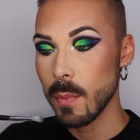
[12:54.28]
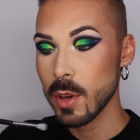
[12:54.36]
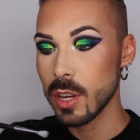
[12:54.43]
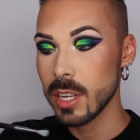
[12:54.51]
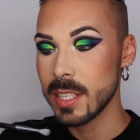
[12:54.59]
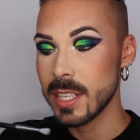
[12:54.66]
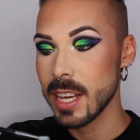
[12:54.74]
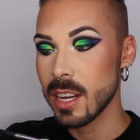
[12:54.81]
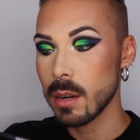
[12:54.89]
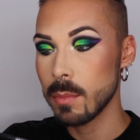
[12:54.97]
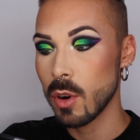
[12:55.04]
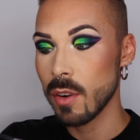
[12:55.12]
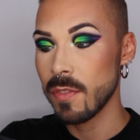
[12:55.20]
And we're gonna take
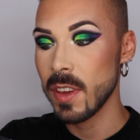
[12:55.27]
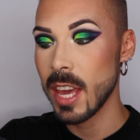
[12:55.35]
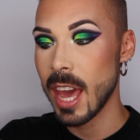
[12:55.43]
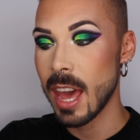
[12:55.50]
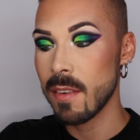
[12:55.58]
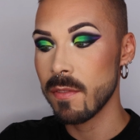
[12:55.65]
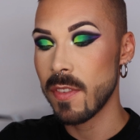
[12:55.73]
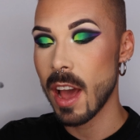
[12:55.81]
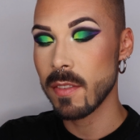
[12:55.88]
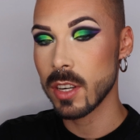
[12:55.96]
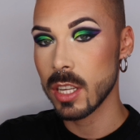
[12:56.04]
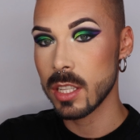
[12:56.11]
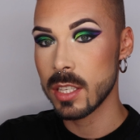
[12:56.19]
our Morphe
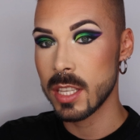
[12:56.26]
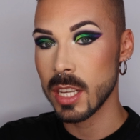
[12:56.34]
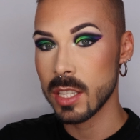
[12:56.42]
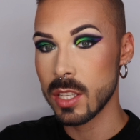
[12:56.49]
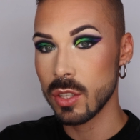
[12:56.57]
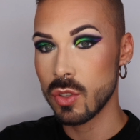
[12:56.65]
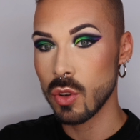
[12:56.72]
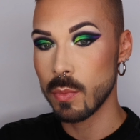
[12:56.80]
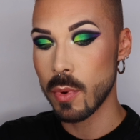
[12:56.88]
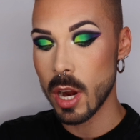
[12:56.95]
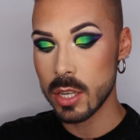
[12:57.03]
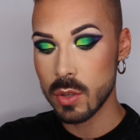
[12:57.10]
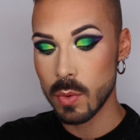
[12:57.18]
M562
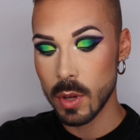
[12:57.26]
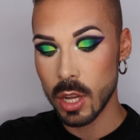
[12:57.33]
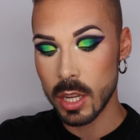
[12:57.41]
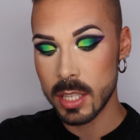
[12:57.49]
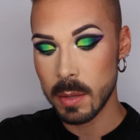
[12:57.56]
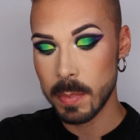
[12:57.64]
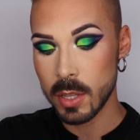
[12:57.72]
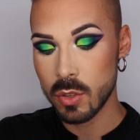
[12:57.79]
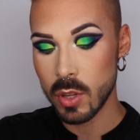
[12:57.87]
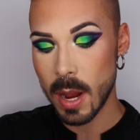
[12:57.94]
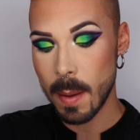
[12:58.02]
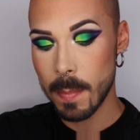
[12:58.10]
brush, we're gonna dip into